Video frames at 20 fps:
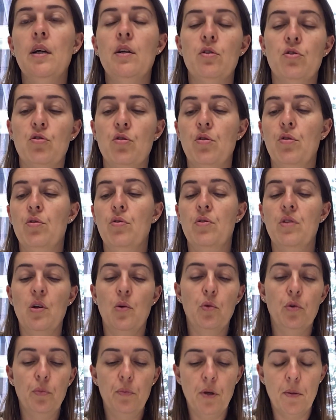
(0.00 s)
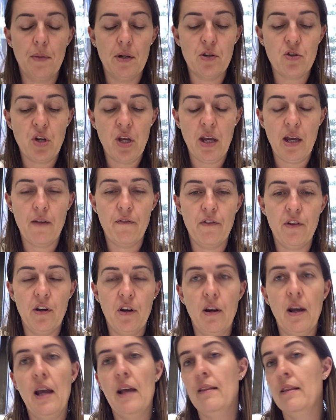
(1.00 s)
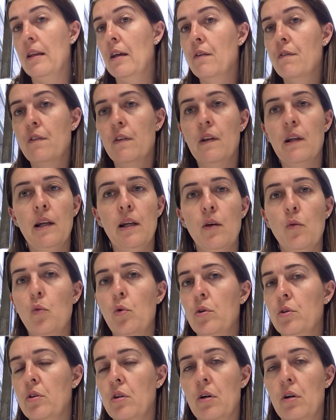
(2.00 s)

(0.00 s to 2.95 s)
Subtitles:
so they will be much heavier and definitely would